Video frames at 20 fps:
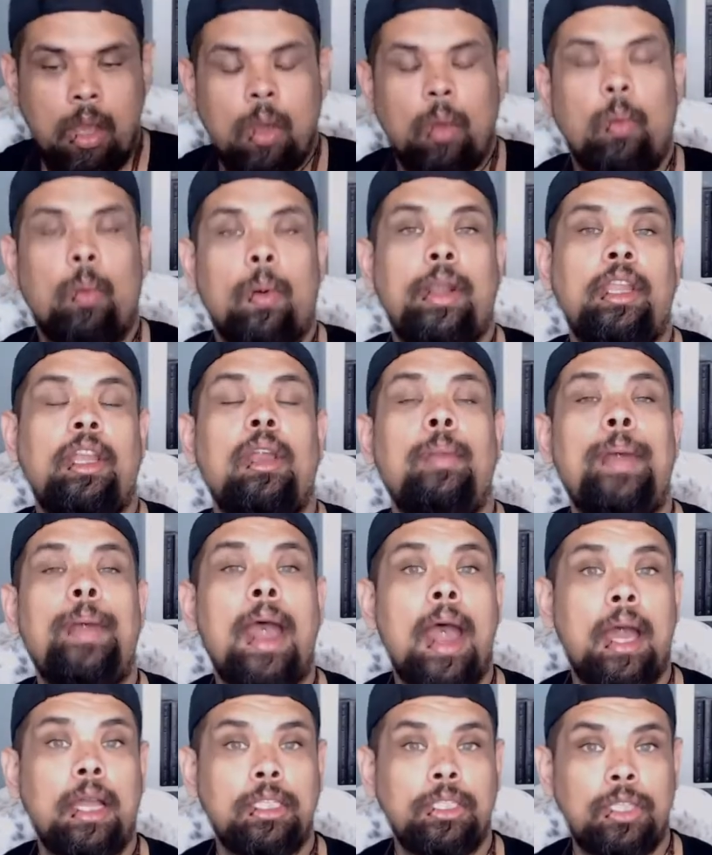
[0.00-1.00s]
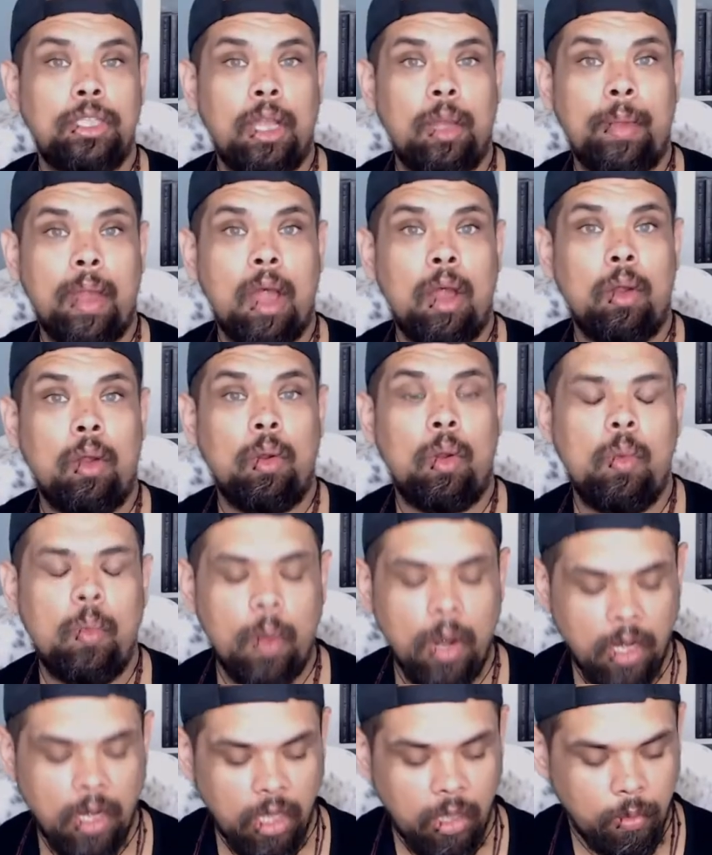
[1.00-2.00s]
What are you passionate about?
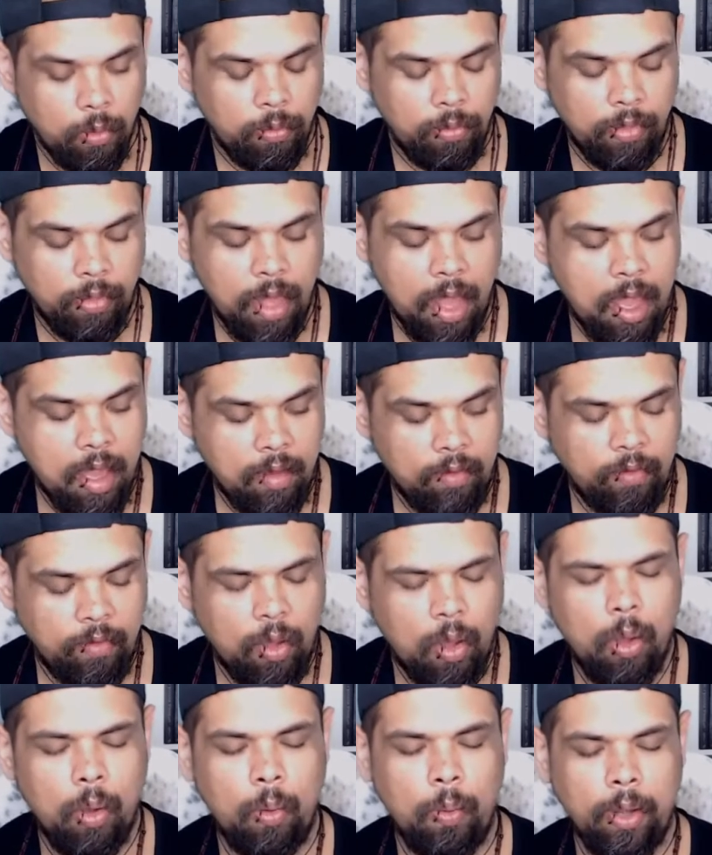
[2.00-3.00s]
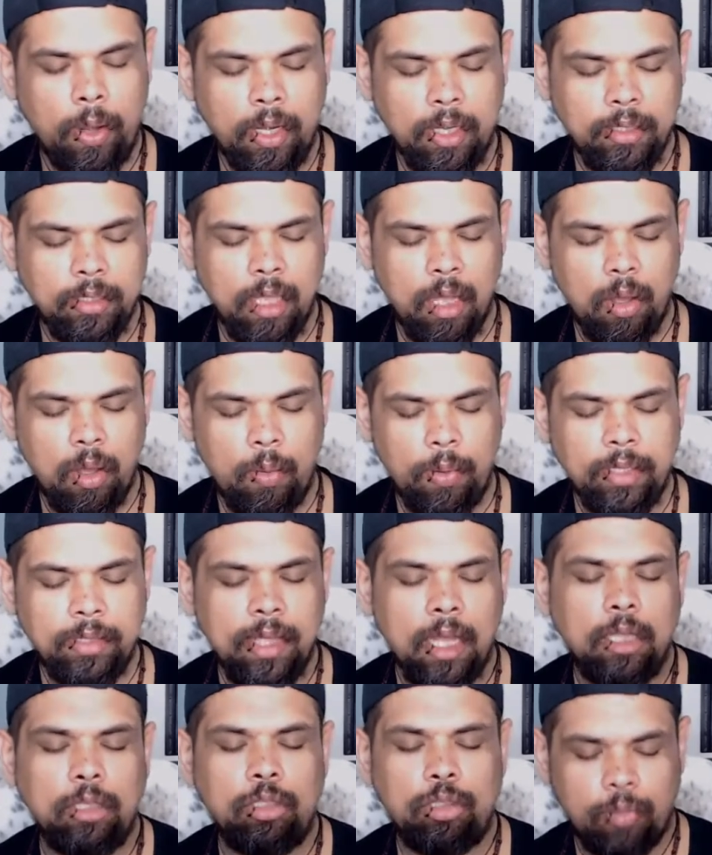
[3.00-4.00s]
What do you love? What is
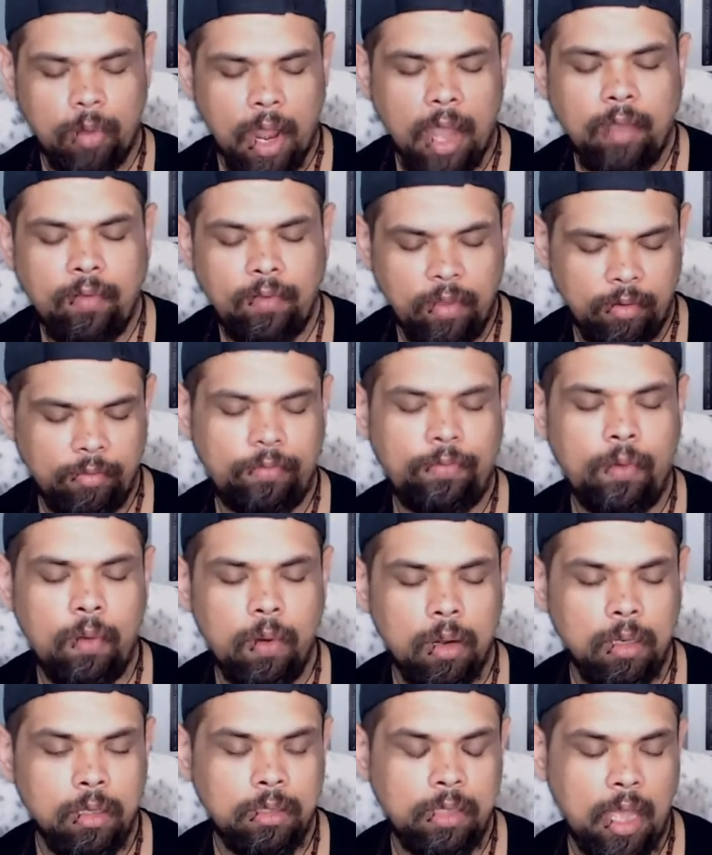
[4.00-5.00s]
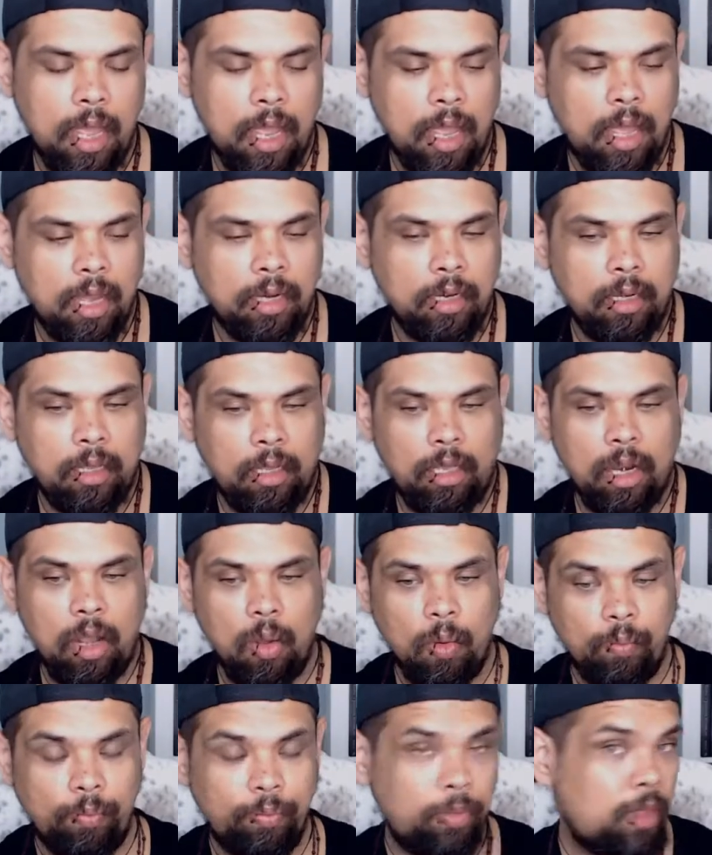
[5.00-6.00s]
that driving force? And
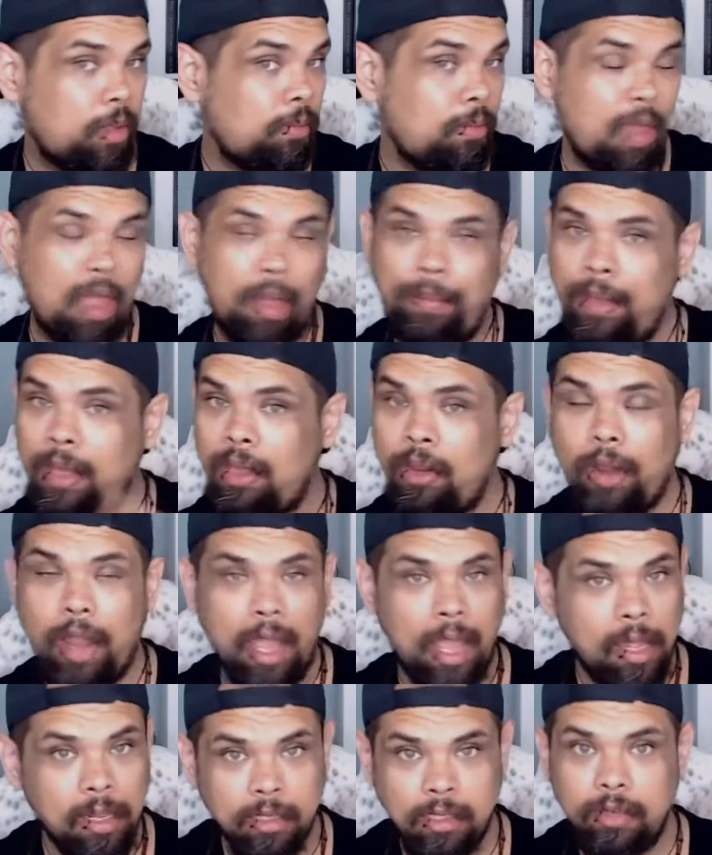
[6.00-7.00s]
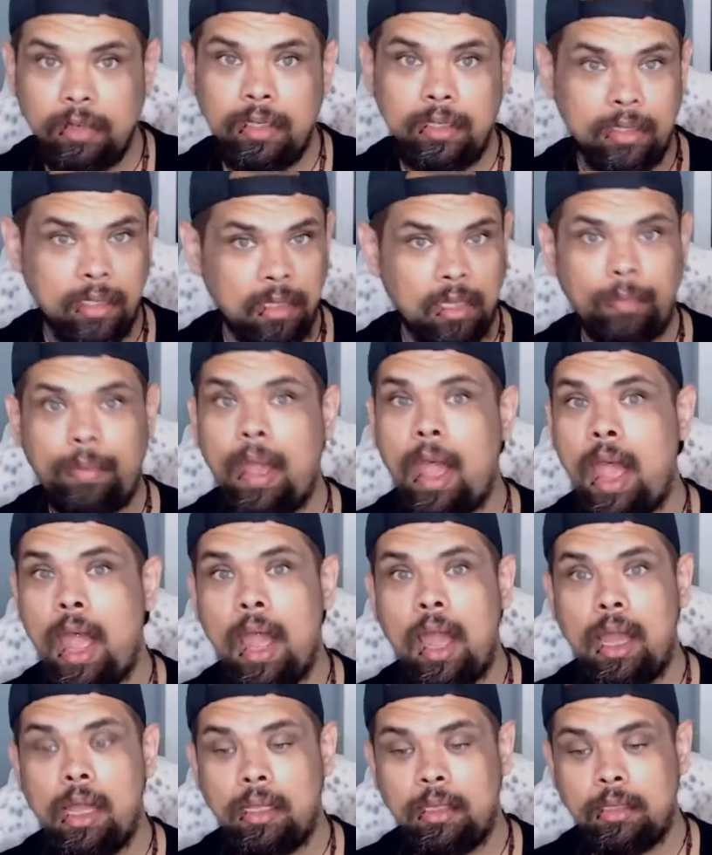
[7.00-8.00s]
maybe your answer is in the
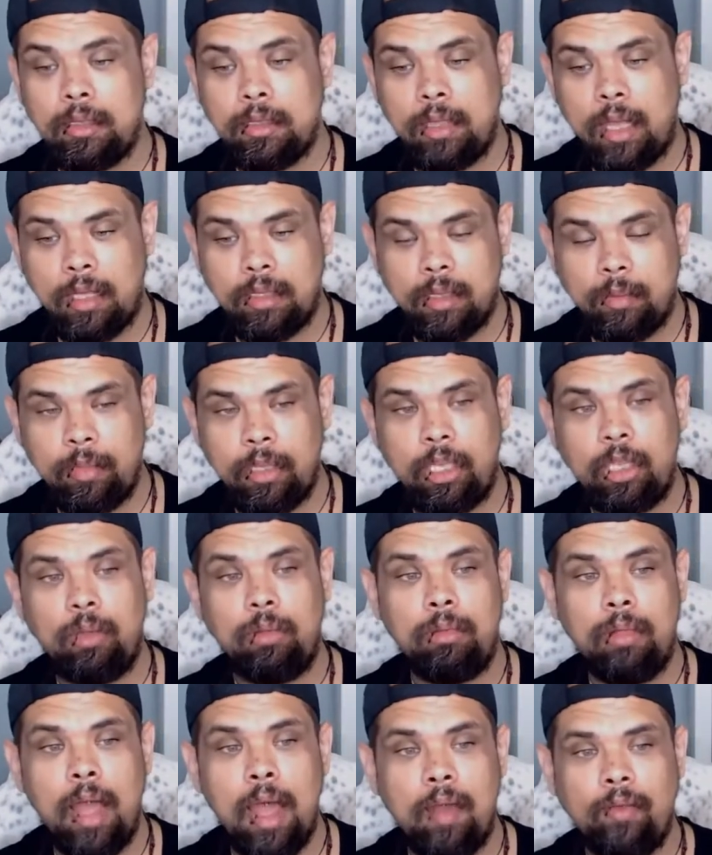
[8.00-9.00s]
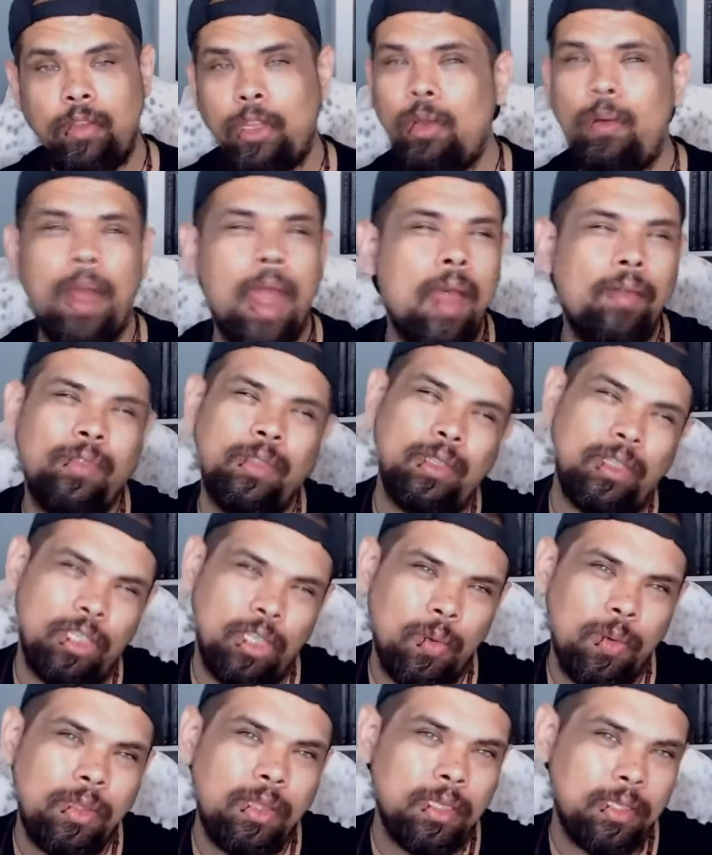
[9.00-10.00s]
past, like something you love. You don't have to
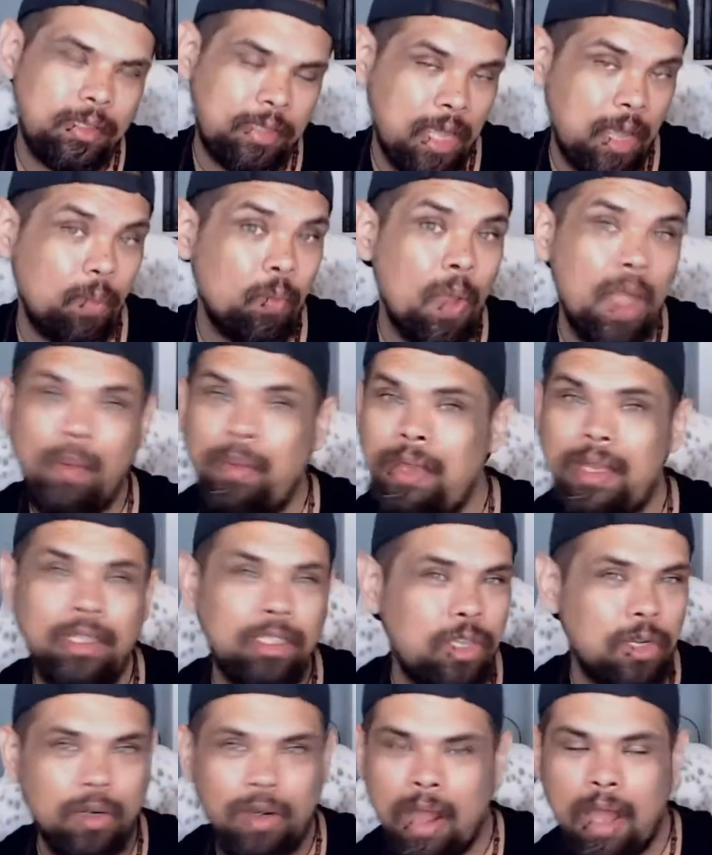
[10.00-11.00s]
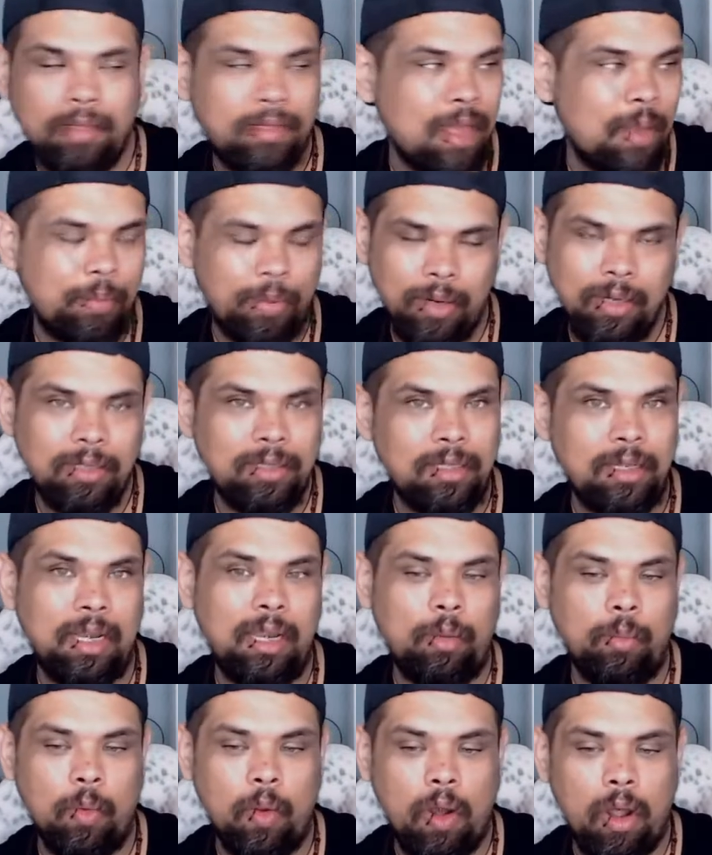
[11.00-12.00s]
do it the same way because you're not that person
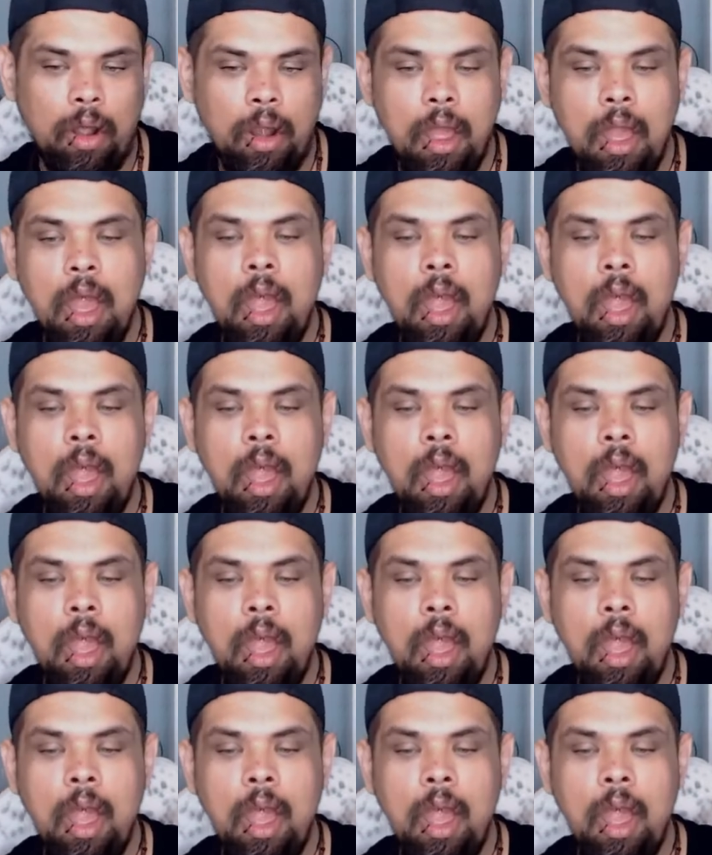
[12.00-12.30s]
anymore.